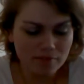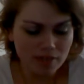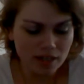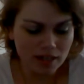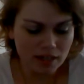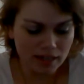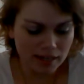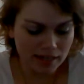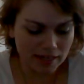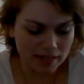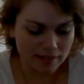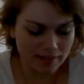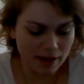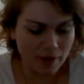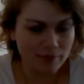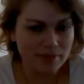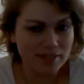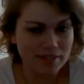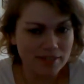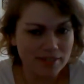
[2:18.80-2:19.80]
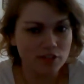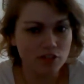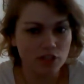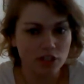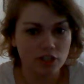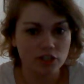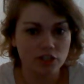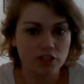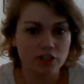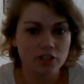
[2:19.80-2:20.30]
and that was in
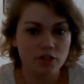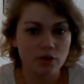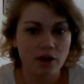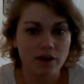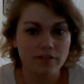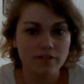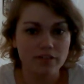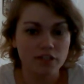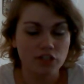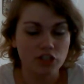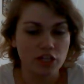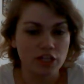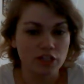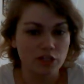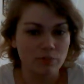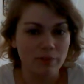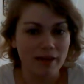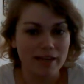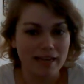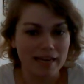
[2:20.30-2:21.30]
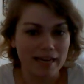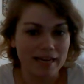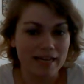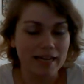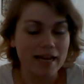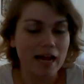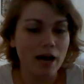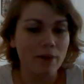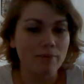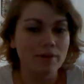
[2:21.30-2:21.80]
conjunction to obviously changing my eating
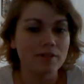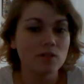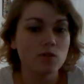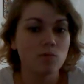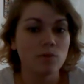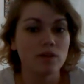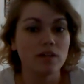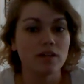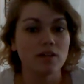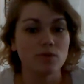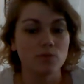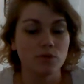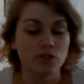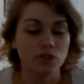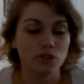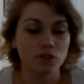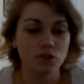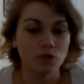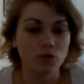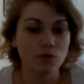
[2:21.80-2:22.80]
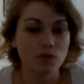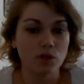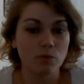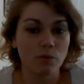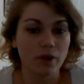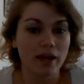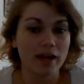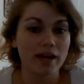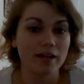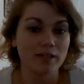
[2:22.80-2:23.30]
habits, because when you're losing
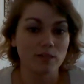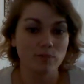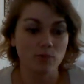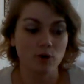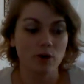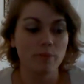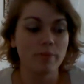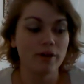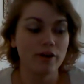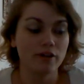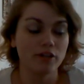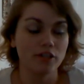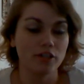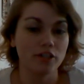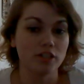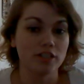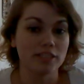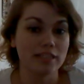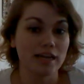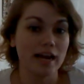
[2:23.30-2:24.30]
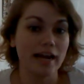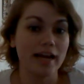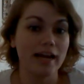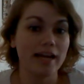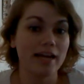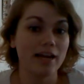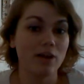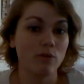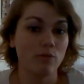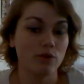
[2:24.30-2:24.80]
weight, it's more about your
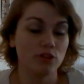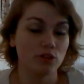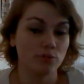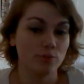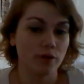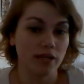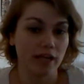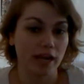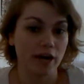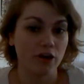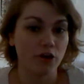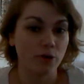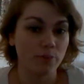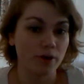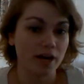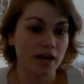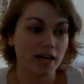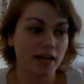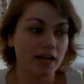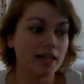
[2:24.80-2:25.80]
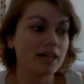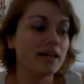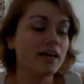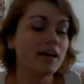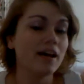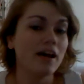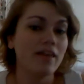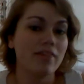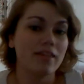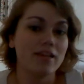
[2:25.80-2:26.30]
diet and what you're putting in your body
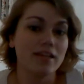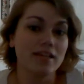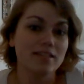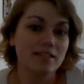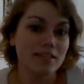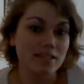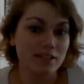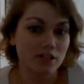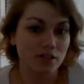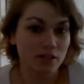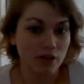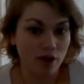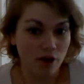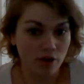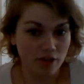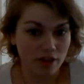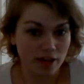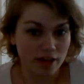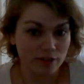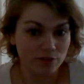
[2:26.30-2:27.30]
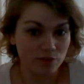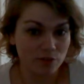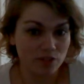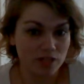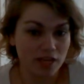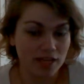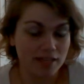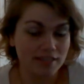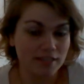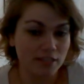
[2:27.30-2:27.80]
than necessarily all the
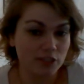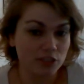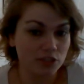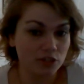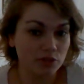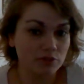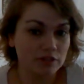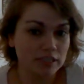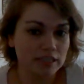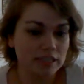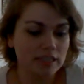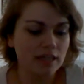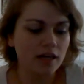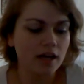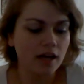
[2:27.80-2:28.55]
exercise that you're doing.